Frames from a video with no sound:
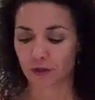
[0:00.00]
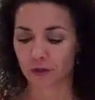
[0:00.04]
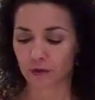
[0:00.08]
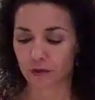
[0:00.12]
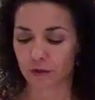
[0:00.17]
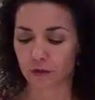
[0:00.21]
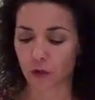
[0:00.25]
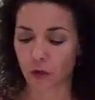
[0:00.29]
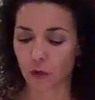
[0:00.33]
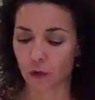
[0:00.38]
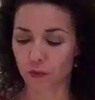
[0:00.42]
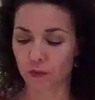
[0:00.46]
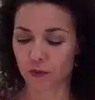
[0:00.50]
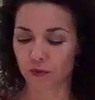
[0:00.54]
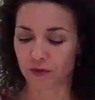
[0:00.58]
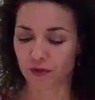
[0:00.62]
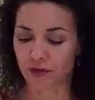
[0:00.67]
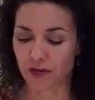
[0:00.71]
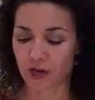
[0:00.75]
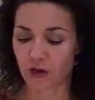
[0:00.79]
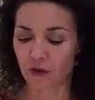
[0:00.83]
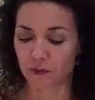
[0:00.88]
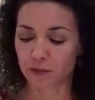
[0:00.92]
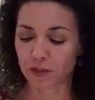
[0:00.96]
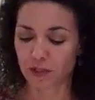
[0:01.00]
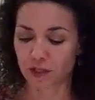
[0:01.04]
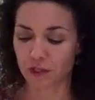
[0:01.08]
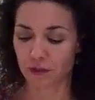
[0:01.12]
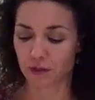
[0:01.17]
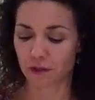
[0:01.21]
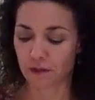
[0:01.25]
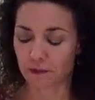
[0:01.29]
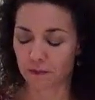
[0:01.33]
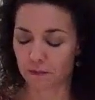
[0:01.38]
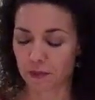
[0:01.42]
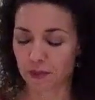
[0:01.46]
So now I'm going
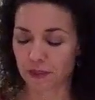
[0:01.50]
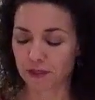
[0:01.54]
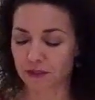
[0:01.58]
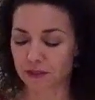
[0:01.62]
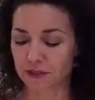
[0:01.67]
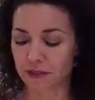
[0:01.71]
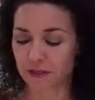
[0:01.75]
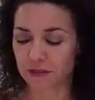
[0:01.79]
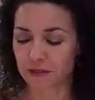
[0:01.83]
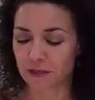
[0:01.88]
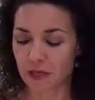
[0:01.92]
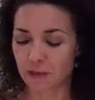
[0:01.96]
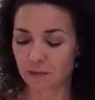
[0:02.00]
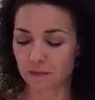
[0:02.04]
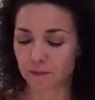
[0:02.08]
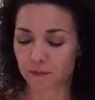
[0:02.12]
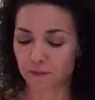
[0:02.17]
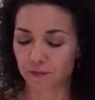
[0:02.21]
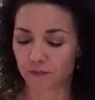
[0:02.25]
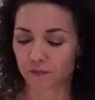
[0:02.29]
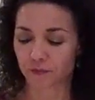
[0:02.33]
to mix this up.